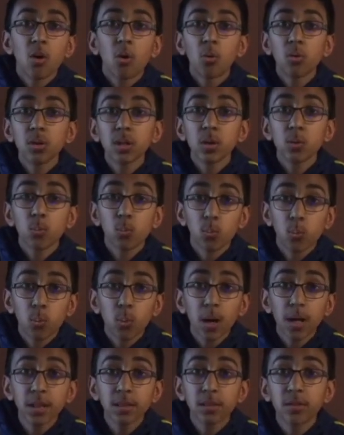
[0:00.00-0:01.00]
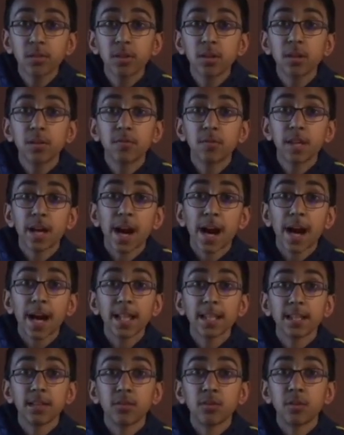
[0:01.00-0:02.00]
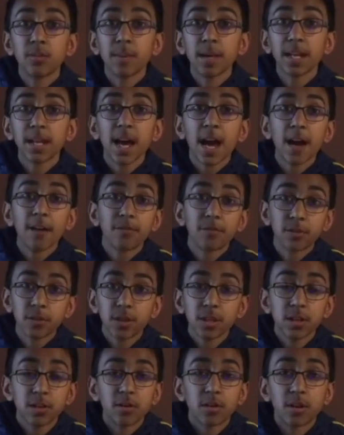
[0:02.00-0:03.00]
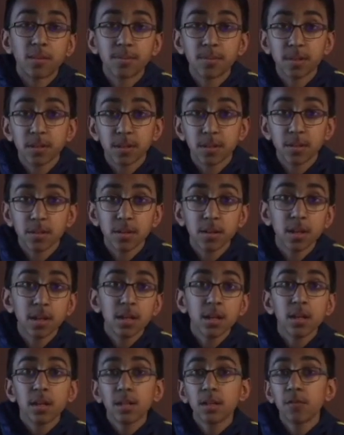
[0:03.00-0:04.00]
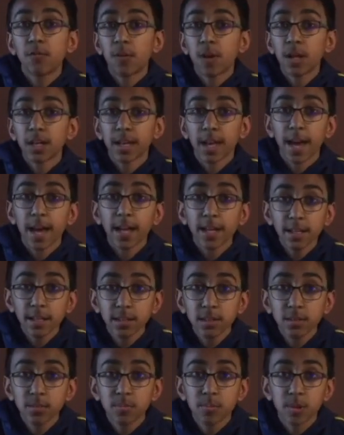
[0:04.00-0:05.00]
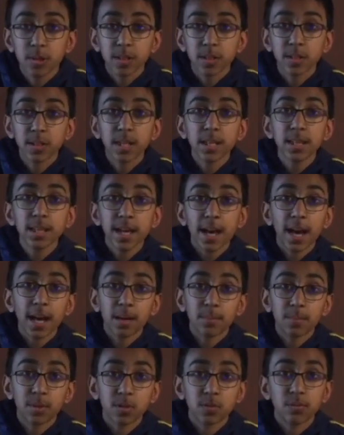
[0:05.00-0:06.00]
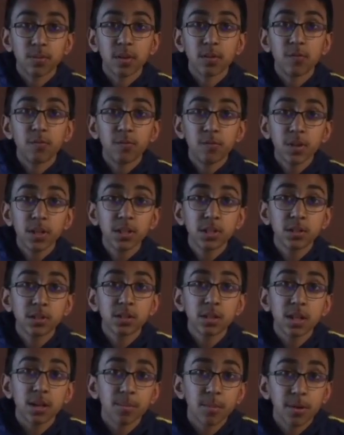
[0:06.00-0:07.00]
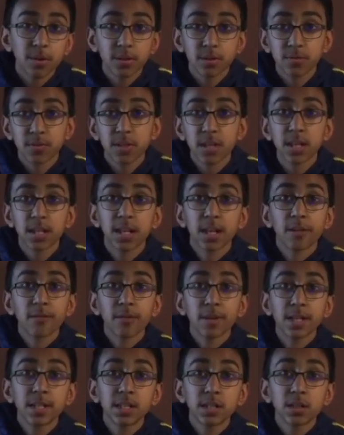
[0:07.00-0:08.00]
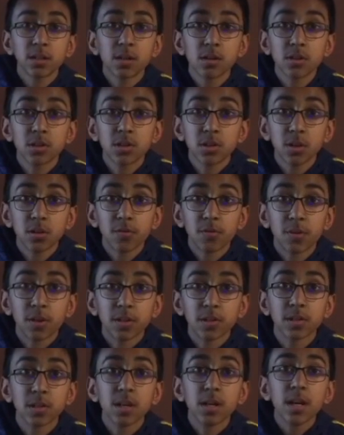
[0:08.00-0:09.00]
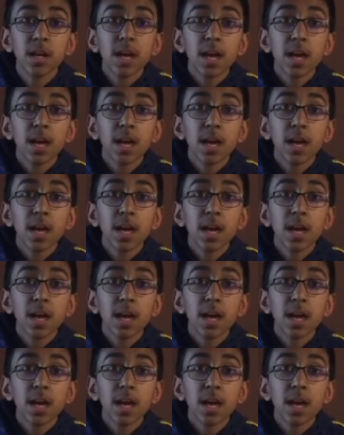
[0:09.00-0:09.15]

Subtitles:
Only 1/3 of the island remained after the eruption. The volcanic debris in the atmosphere filtered the amount of sunlight reaching Earth's surface